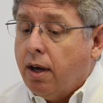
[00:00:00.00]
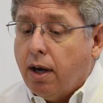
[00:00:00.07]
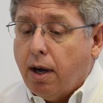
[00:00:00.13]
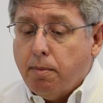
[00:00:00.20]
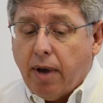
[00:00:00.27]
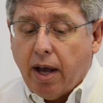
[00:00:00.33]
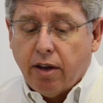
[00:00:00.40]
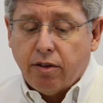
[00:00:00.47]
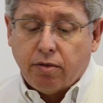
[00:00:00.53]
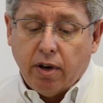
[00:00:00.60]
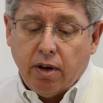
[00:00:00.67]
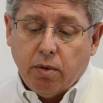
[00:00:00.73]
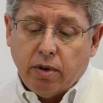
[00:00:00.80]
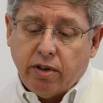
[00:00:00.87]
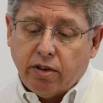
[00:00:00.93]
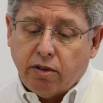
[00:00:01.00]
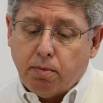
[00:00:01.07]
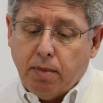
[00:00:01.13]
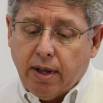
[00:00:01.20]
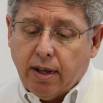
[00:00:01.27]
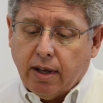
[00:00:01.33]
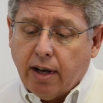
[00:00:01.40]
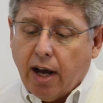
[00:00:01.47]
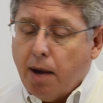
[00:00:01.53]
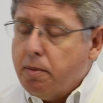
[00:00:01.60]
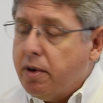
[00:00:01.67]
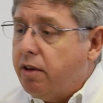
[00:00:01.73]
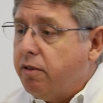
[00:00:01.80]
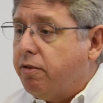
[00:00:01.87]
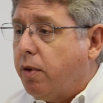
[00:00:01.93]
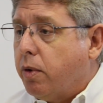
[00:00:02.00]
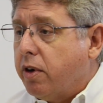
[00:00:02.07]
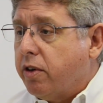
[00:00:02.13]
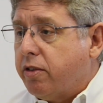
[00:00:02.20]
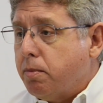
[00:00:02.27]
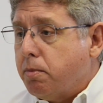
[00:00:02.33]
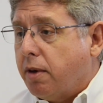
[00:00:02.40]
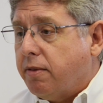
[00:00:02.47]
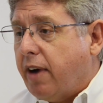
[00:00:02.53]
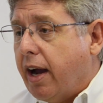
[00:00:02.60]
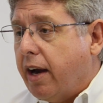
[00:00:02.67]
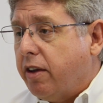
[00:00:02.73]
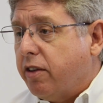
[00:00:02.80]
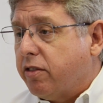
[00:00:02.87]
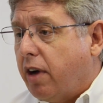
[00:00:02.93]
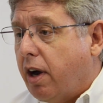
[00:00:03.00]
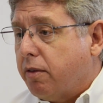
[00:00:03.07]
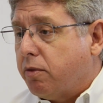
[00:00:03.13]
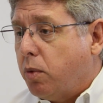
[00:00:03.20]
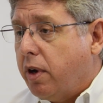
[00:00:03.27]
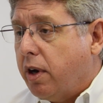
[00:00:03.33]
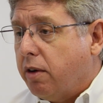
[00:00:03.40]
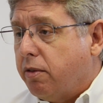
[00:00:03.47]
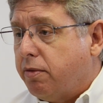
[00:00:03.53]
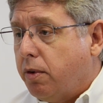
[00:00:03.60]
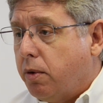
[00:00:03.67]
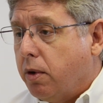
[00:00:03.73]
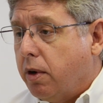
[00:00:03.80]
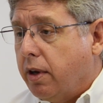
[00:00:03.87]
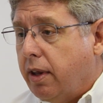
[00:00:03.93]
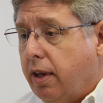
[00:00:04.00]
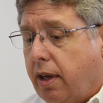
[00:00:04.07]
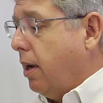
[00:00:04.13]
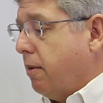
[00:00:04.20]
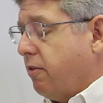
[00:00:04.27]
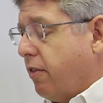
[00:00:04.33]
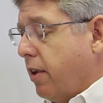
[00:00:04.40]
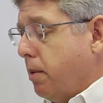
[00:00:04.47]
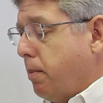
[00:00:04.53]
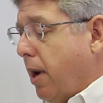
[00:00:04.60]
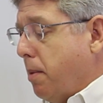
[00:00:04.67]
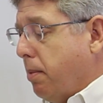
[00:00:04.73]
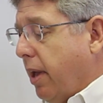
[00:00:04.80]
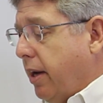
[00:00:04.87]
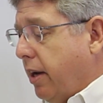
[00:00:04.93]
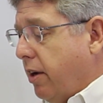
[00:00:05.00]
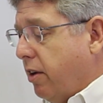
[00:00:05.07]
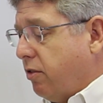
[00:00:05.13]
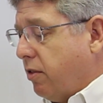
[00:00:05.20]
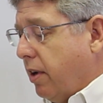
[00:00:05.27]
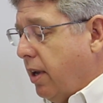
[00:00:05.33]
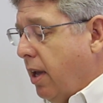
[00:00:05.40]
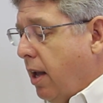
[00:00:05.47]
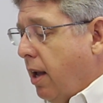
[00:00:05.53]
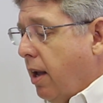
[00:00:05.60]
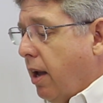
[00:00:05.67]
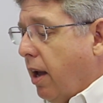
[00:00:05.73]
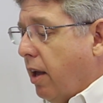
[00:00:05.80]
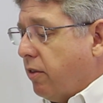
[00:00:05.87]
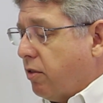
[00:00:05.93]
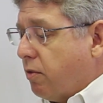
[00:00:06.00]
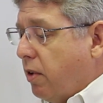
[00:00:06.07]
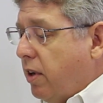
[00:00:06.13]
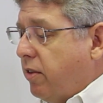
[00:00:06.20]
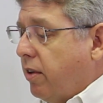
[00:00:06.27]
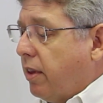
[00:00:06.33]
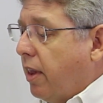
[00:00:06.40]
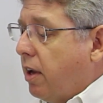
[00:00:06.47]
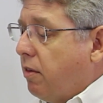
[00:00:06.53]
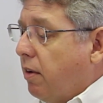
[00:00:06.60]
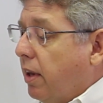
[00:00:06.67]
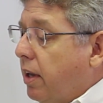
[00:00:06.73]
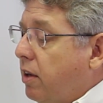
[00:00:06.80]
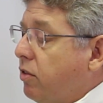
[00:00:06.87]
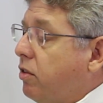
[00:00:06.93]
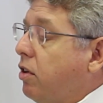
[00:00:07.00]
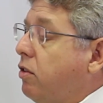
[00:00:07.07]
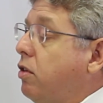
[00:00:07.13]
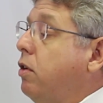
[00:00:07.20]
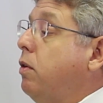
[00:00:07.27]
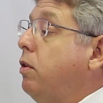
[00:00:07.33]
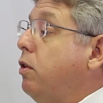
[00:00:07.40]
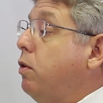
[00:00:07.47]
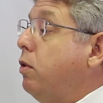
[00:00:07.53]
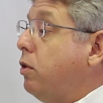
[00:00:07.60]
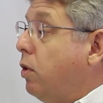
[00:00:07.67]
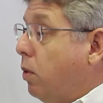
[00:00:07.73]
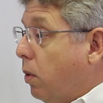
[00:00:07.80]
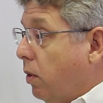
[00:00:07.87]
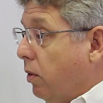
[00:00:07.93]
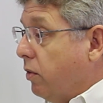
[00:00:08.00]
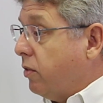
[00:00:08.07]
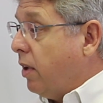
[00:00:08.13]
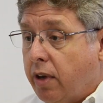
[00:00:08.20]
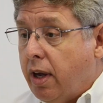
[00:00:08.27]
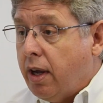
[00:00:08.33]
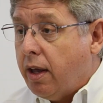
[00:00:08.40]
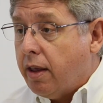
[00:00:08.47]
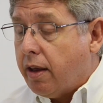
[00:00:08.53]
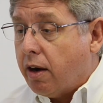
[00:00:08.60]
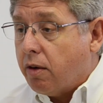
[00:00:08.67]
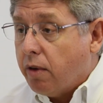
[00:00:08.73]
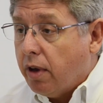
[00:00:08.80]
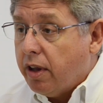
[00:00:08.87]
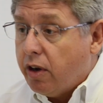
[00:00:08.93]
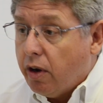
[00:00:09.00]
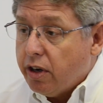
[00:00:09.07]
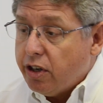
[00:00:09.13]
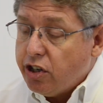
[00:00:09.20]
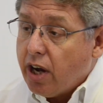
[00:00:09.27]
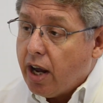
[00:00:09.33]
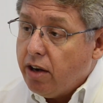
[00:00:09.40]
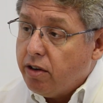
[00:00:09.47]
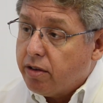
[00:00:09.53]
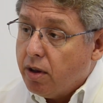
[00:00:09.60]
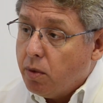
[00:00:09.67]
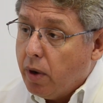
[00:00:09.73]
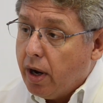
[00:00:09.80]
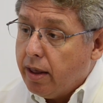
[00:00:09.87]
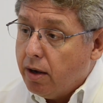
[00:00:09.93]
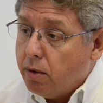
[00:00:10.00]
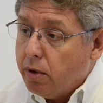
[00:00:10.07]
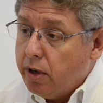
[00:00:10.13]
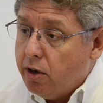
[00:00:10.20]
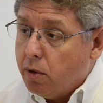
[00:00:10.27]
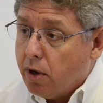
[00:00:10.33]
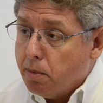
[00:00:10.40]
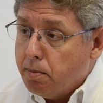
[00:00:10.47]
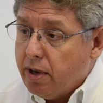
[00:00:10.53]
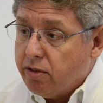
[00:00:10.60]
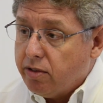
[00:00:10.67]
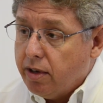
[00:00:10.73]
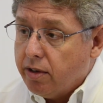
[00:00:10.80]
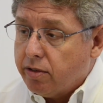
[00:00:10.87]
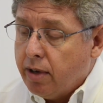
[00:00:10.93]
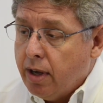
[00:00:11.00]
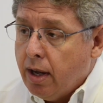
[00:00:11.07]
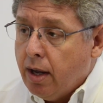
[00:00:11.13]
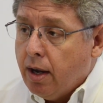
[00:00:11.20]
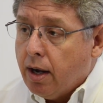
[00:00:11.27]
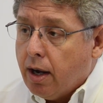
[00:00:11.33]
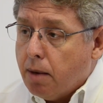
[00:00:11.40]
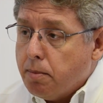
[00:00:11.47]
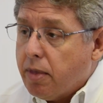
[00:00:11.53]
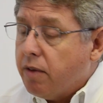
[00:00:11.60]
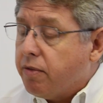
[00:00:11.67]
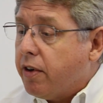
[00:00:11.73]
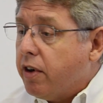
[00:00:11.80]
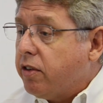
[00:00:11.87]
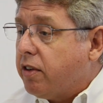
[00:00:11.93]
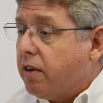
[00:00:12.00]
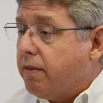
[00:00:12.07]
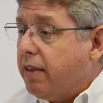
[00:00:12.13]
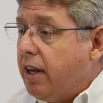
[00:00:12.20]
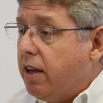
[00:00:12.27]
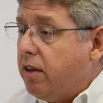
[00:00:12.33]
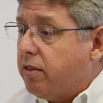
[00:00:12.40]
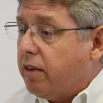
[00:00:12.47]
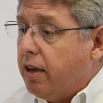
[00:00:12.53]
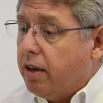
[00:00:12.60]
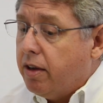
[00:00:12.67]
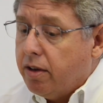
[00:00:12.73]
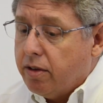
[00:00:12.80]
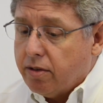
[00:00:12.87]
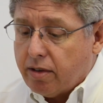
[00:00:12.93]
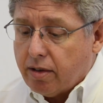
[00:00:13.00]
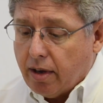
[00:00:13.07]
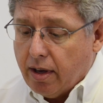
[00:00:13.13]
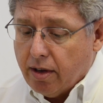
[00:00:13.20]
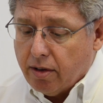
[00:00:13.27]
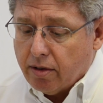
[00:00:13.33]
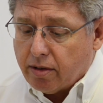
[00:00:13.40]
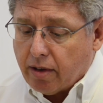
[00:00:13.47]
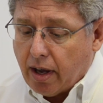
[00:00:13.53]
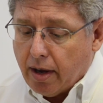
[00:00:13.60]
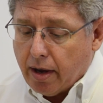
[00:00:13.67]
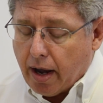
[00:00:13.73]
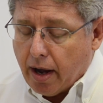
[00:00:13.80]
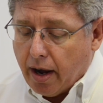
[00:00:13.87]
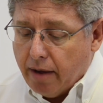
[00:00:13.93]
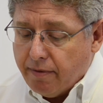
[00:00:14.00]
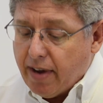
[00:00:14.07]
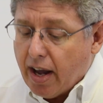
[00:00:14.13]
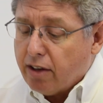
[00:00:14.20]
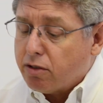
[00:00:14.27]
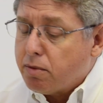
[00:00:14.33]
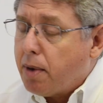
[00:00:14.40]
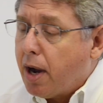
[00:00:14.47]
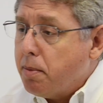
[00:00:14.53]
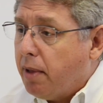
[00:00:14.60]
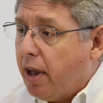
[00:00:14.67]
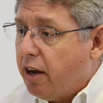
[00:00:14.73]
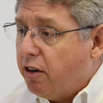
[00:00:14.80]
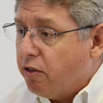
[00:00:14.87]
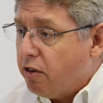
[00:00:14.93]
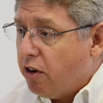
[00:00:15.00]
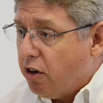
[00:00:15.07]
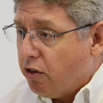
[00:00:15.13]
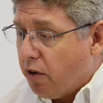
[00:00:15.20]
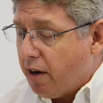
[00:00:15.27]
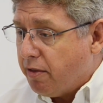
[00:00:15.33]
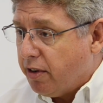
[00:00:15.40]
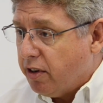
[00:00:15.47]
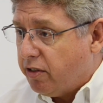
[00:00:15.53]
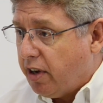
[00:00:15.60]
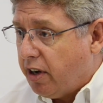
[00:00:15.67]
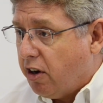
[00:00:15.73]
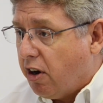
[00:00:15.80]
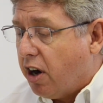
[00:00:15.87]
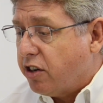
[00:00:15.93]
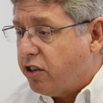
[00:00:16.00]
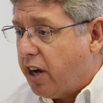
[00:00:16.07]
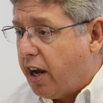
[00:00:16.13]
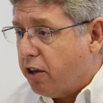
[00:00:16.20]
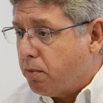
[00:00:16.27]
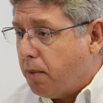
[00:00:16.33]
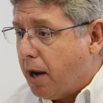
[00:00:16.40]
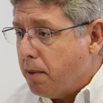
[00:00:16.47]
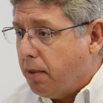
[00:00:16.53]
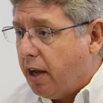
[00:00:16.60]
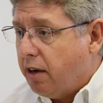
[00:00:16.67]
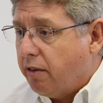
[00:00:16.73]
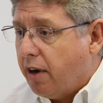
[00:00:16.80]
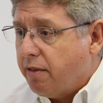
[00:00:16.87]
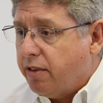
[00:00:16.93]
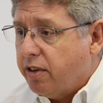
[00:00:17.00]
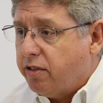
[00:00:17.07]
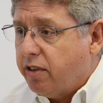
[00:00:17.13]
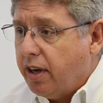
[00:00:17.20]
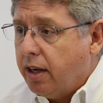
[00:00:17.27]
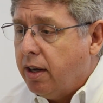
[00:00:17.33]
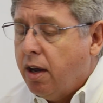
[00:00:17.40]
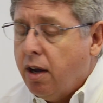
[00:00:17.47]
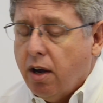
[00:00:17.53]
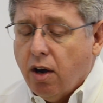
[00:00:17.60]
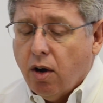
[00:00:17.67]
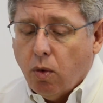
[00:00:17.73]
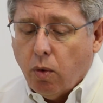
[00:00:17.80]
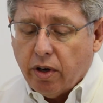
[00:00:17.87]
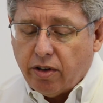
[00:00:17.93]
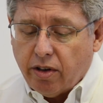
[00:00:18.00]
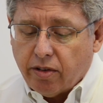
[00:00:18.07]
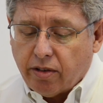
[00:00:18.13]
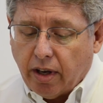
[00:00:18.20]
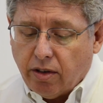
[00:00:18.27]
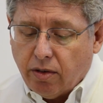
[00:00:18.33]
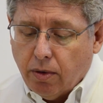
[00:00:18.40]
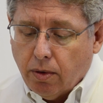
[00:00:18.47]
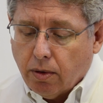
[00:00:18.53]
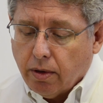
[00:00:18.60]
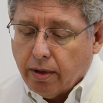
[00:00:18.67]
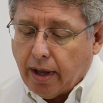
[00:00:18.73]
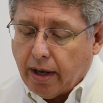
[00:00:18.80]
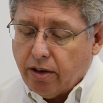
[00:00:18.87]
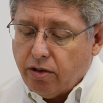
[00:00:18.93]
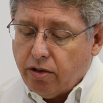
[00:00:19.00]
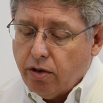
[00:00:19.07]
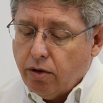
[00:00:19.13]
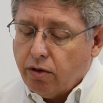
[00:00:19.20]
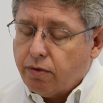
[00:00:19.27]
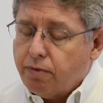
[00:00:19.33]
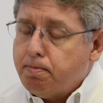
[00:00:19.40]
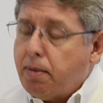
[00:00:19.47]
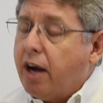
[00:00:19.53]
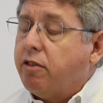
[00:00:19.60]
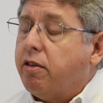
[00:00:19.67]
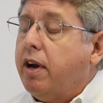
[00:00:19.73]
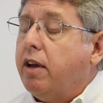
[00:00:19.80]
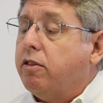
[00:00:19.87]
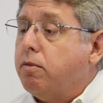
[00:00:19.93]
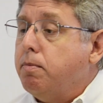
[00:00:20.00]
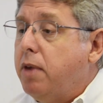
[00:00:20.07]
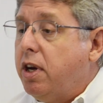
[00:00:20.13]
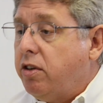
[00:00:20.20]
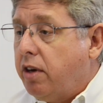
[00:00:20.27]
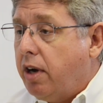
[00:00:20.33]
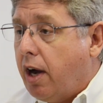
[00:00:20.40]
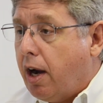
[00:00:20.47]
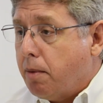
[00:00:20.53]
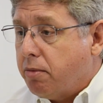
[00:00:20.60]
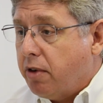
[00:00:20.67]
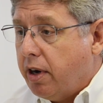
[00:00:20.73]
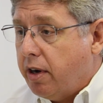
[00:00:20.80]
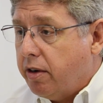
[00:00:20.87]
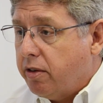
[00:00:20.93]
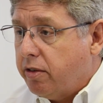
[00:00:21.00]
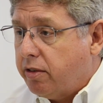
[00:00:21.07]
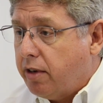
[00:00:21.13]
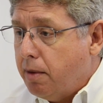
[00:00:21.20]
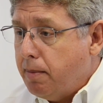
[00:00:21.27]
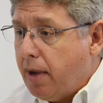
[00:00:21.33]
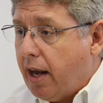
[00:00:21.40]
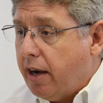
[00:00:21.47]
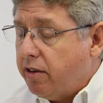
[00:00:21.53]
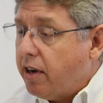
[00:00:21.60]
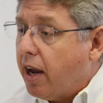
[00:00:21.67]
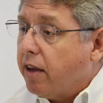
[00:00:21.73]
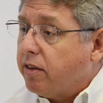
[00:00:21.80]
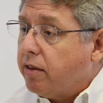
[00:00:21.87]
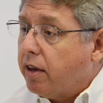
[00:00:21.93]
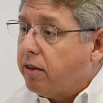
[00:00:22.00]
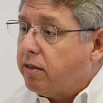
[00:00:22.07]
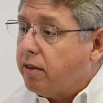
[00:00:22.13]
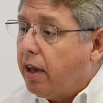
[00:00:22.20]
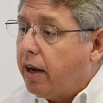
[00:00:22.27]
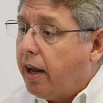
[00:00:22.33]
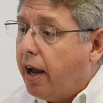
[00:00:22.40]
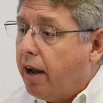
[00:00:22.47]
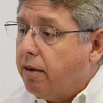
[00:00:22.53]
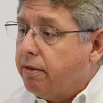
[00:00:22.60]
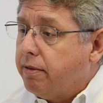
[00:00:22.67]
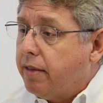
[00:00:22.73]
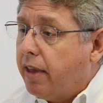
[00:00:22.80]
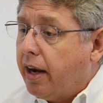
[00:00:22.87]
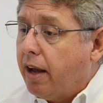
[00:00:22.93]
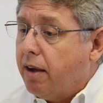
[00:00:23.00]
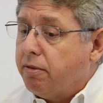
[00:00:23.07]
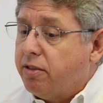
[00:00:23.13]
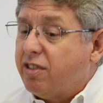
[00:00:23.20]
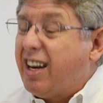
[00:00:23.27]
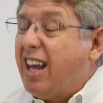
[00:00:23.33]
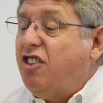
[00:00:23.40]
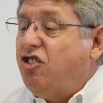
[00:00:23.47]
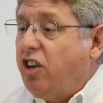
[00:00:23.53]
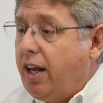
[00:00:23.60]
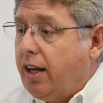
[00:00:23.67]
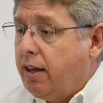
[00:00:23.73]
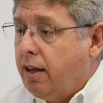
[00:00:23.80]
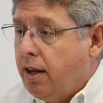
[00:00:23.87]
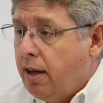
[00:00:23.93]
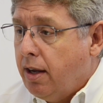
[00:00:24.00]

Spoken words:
Esri, which has been the dominant force in providing software for the pipeline industry, has recently released two new tools that are really going to change the way that we do our business. The first of these is Advanced Pipeline Referencing, or ArcGIS Pipeline Referencing, which is a tool that is used by transmission operators to manage assets that have stationing.